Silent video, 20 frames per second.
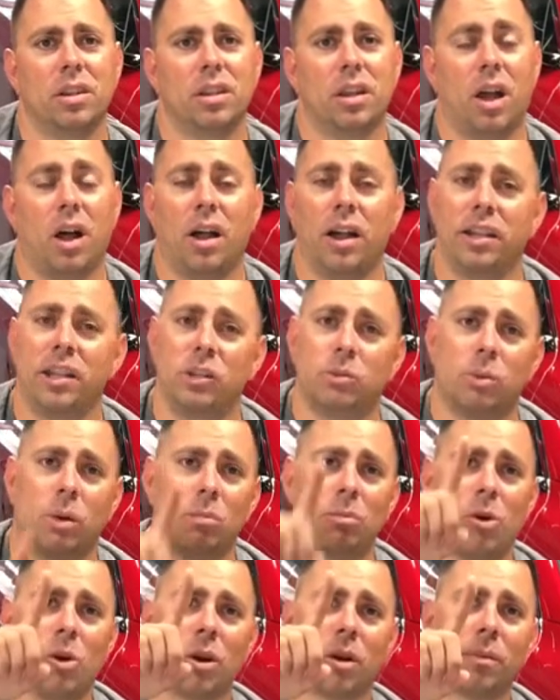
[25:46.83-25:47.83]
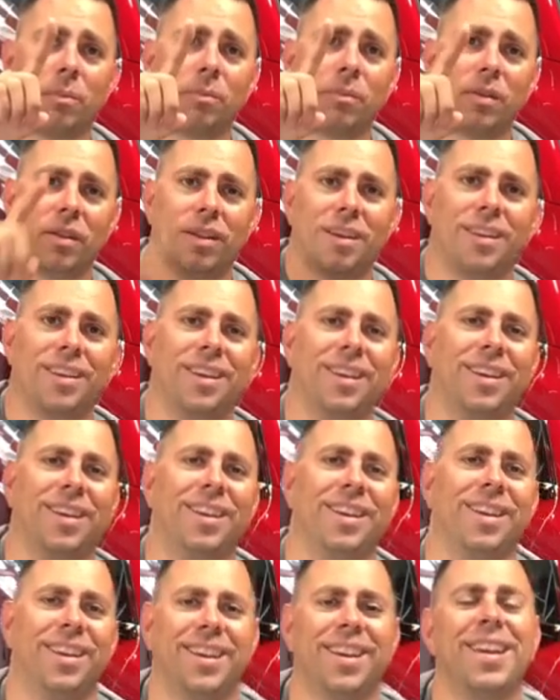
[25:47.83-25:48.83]
All I need is one more.
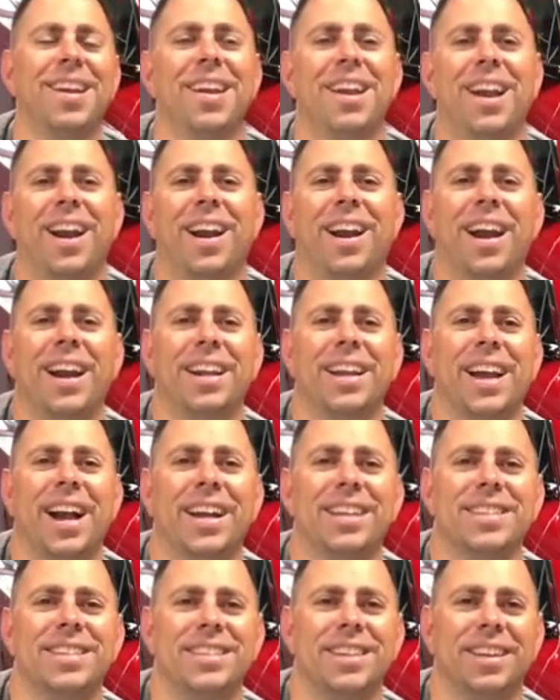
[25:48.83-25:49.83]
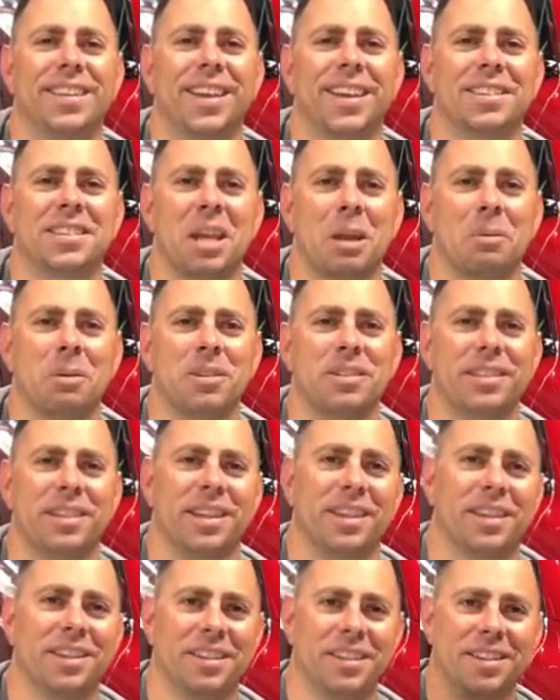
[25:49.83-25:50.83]
All right, guys. Until next time, we'll see
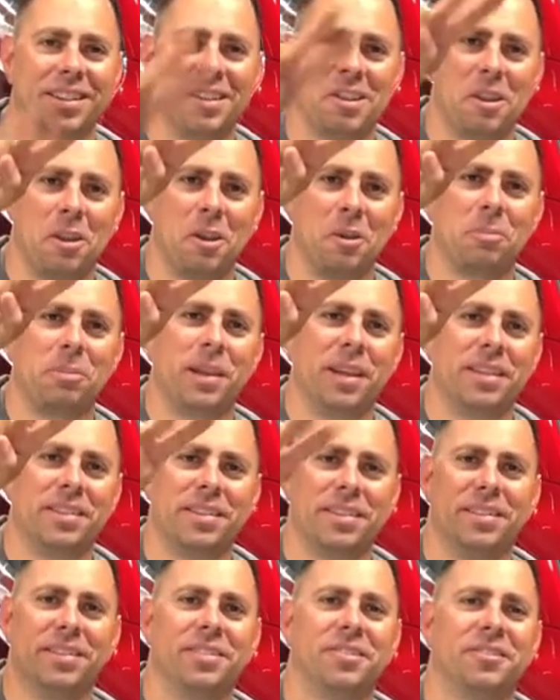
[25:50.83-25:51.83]
you. Peace.